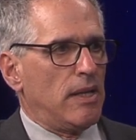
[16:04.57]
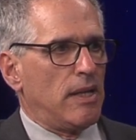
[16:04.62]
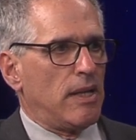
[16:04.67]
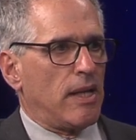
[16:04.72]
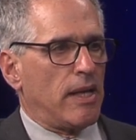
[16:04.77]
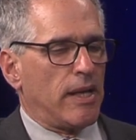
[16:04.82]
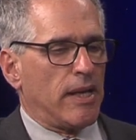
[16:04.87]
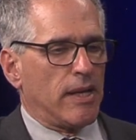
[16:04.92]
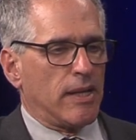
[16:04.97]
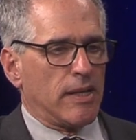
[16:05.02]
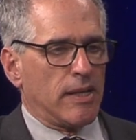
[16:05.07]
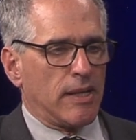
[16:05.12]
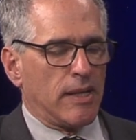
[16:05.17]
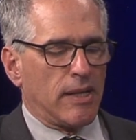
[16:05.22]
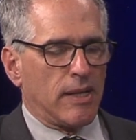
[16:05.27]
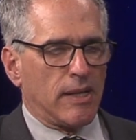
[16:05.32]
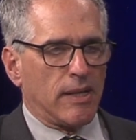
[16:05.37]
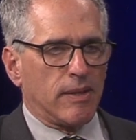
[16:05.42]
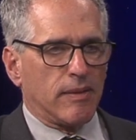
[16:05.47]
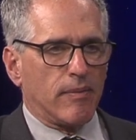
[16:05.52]
And
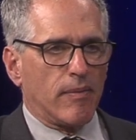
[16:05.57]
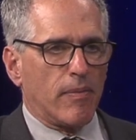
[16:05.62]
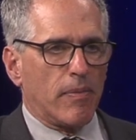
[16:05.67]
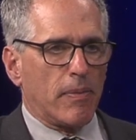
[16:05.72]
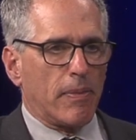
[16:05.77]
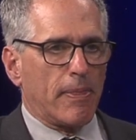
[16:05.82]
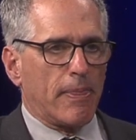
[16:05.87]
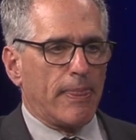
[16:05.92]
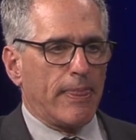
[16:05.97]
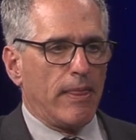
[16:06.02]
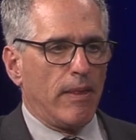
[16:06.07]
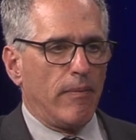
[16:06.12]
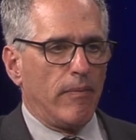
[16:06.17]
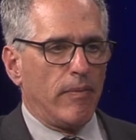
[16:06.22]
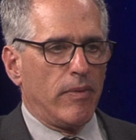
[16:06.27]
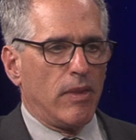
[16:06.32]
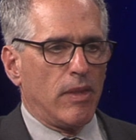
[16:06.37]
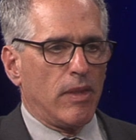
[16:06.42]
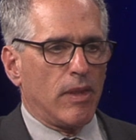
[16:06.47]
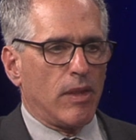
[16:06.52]
uh,
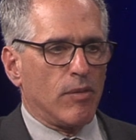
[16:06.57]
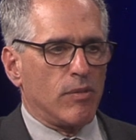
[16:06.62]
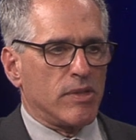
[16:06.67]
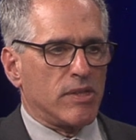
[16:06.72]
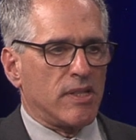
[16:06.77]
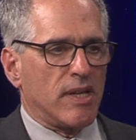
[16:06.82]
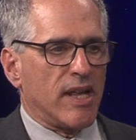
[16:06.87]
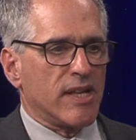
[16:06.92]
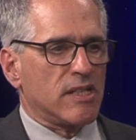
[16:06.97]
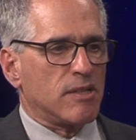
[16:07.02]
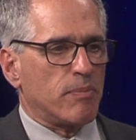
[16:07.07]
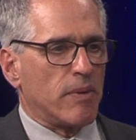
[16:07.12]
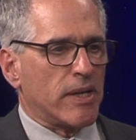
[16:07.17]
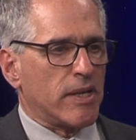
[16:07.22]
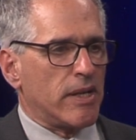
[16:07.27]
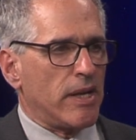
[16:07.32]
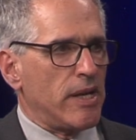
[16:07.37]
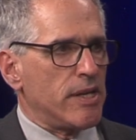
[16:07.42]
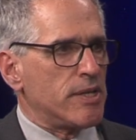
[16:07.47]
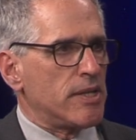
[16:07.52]
there was an
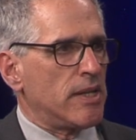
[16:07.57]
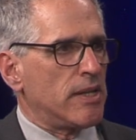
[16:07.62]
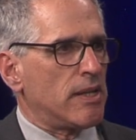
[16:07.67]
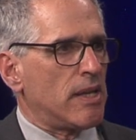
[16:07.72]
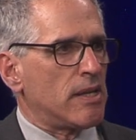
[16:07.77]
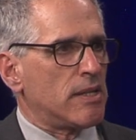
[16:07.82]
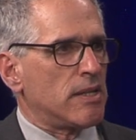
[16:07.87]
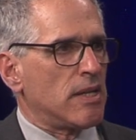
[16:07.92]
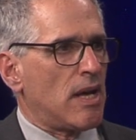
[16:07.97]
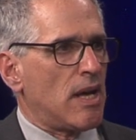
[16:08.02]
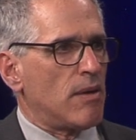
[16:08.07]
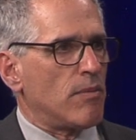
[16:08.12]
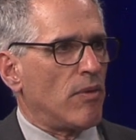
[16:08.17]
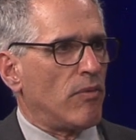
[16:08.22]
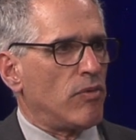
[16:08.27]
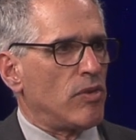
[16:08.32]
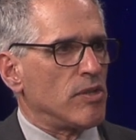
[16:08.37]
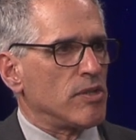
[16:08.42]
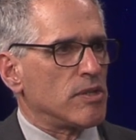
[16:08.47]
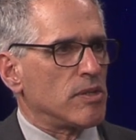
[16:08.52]
expectation at that time
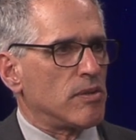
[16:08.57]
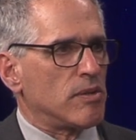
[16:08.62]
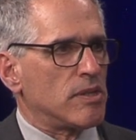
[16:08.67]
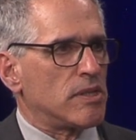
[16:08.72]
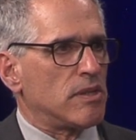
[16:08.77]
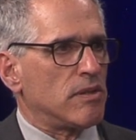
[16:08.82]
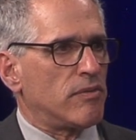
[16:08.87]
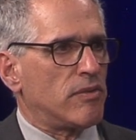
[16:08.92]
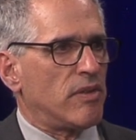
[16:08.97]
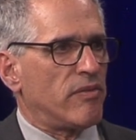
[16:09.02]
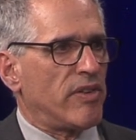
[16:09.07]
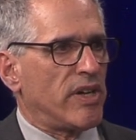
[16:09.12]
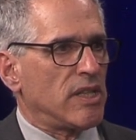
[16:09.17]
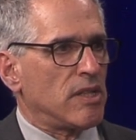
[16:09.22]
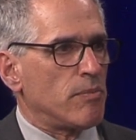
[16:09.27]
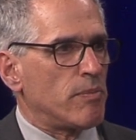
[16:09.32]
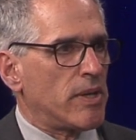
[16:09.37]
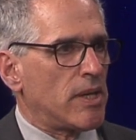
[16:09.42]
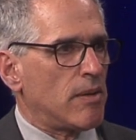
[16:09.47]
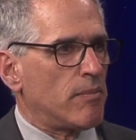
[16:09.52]
of all sorts of
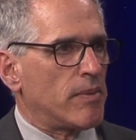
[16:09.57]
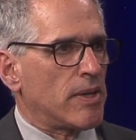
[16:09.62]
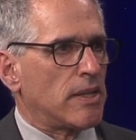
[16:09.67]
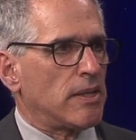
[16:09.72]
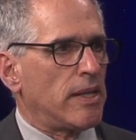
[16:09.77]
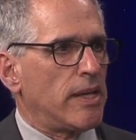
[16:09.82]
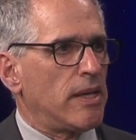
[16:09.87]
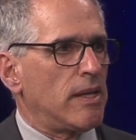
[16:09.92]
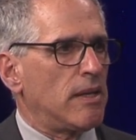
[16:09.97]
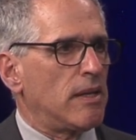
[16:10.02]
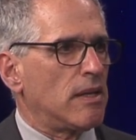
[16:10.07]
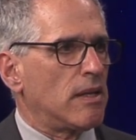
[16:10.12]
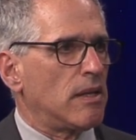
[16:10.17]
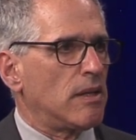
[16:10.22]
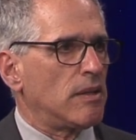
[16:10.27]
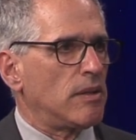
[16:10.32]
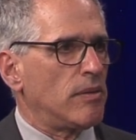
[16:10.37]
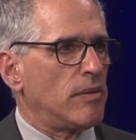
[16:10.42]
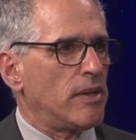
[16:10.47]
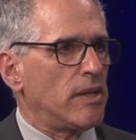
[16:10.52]
development at McLean,
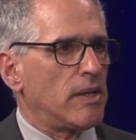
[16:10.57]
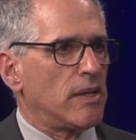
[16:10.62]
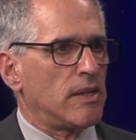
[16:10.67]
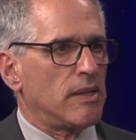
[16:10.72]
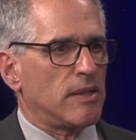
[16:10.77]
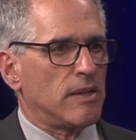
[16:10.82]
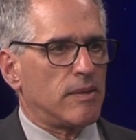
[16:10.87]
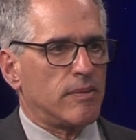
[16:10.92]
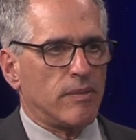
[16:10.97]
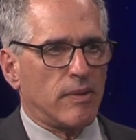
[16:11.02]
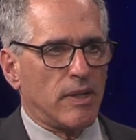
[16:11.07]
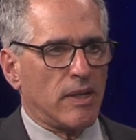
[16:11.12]
including a,